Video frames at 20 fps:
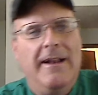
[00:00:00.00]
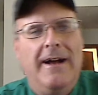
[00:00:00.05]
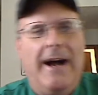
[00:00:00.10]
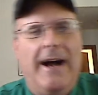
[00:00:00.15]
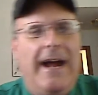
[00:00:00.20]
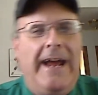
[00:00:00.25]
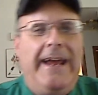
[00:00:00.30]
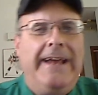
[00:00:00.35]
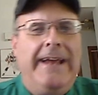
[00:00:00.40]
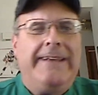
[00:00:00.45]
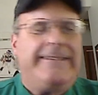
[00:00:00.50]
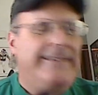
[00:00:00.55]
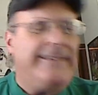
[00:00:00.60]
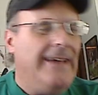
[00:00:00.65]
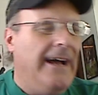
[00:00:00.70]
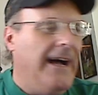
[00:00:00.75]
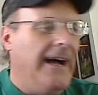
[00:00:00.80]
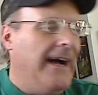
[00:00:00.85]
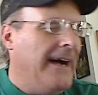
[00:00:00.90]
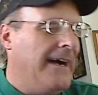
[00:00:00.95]
I ain't
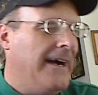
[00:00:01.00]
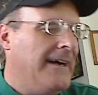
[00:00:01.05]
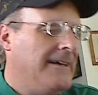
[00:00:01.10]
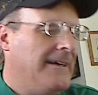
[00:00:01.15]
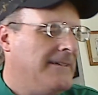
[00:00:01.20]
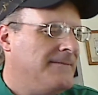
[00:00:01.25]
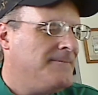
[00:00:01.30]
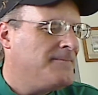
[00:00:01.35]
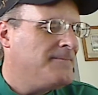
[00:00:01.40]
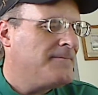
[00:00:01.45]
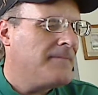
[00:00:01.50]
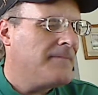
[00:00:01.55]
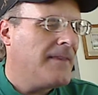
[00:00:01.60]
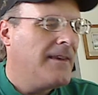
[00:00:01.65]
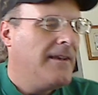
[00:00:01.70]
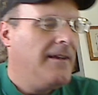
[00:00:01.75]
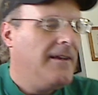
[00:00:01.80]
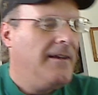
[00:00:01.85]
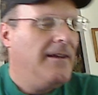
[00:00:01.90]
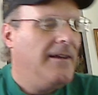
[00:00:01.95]
uh,
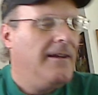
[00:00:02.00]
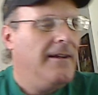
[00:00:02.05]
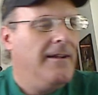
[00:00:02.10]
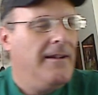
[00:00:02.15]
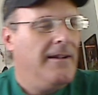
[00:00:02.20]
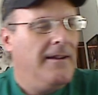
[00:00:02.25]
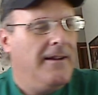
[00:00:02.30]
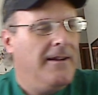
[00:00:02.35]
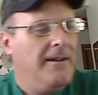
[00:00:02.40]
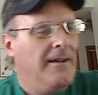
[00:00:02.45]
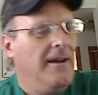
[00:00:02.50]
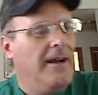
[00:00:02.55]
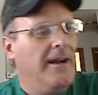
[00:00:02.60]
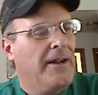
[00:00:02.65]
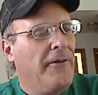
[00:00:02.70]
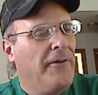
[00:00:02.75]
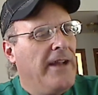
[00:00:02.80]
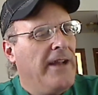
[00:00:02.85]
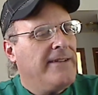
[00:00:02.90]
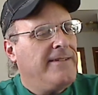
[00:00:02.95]

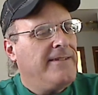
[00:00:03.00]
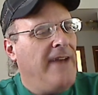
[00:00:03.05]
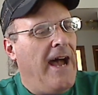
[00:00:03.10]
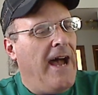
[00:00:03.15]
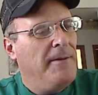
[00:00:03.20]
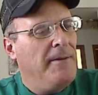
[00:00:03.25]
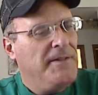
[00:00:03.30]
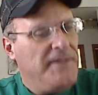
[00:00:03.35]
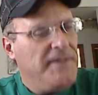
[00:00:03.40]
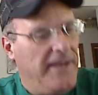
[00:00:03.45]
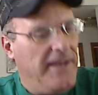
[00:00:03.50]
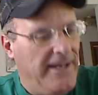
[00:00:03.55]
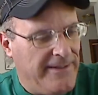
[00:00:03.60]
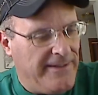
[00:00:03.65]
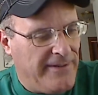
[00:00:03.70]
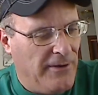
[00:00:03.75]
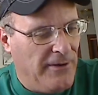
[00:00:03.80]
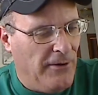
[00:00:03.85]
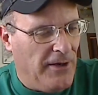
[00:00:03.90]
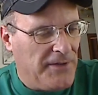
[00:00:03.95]
uh, Greg Thomas
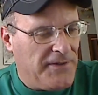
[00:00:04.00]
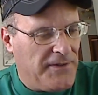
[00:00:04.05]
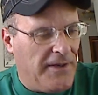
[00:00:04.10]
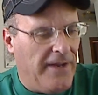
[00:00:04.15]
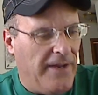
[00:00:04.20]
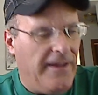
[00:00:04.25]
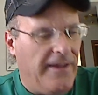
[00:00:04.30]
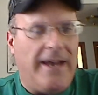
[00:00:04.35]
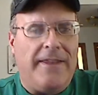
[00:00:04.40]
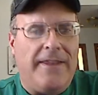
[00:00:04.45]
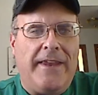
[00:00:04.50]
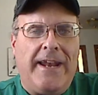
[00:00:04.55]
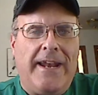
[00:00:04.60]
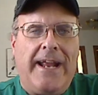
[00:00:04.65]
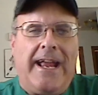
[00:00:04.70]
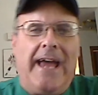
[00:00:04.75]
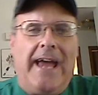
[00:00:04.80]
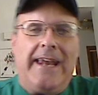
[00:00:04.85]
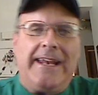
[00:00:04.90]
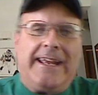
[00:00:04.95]
82, I'll tell you that. then I
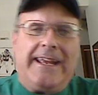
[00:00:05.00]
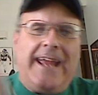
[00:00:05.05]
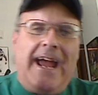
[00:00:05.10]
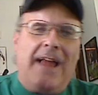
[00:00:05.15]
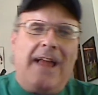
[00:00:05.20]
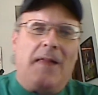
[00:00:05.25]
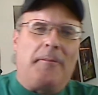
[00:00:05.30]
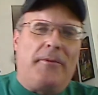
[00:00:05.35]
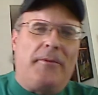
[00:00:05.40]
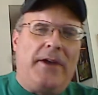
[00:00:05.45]
got in the gala